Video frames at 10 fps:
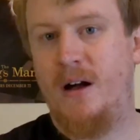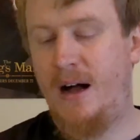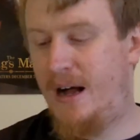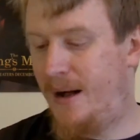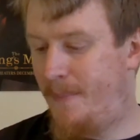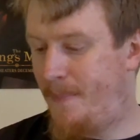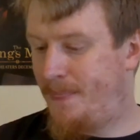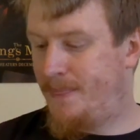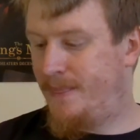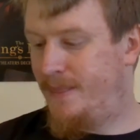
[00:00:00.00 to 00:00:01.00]

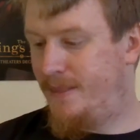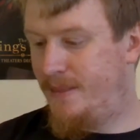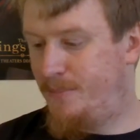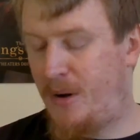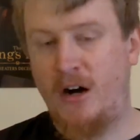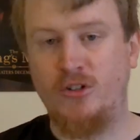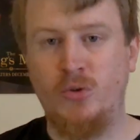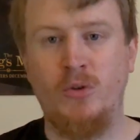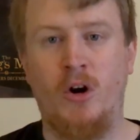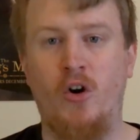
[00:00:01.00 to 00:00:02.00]
Bong
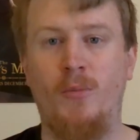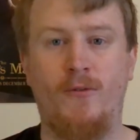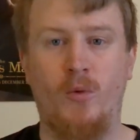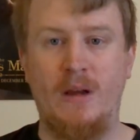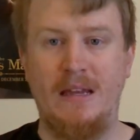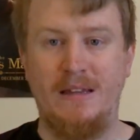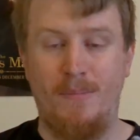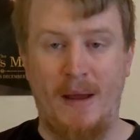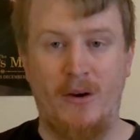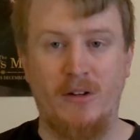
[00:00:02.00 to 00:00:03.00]
Joon-ho, before he
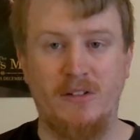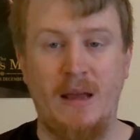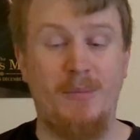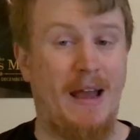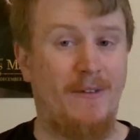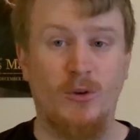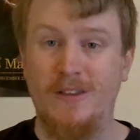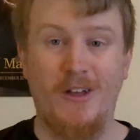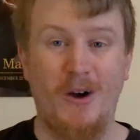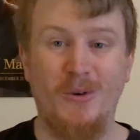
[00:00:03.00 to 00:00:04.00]
did Parasite, but after he
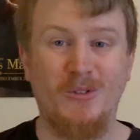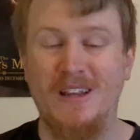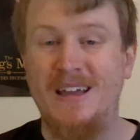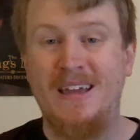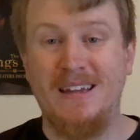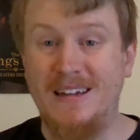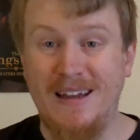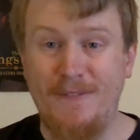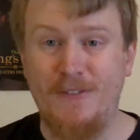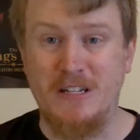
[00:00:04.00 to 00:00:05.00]
did The Host, he did a
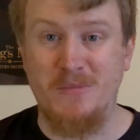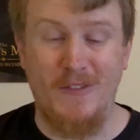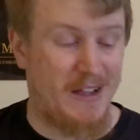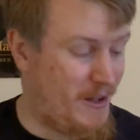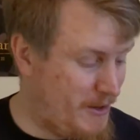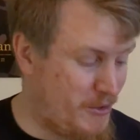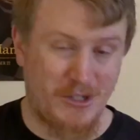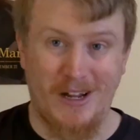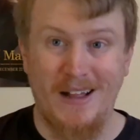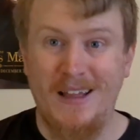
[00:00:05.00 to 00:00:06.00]
Netflix movie called
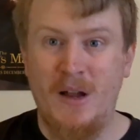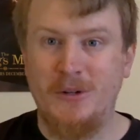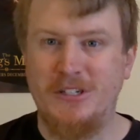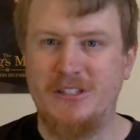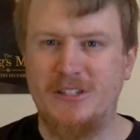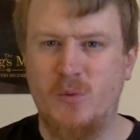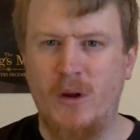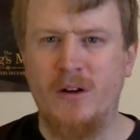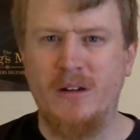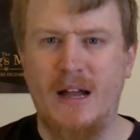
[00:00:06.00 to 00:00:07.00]
Okja, which is this
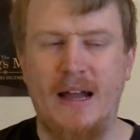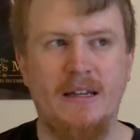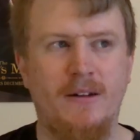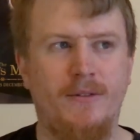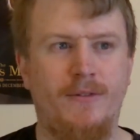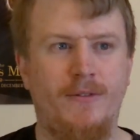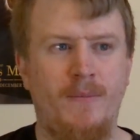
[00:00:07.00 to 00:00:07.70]
weird kind of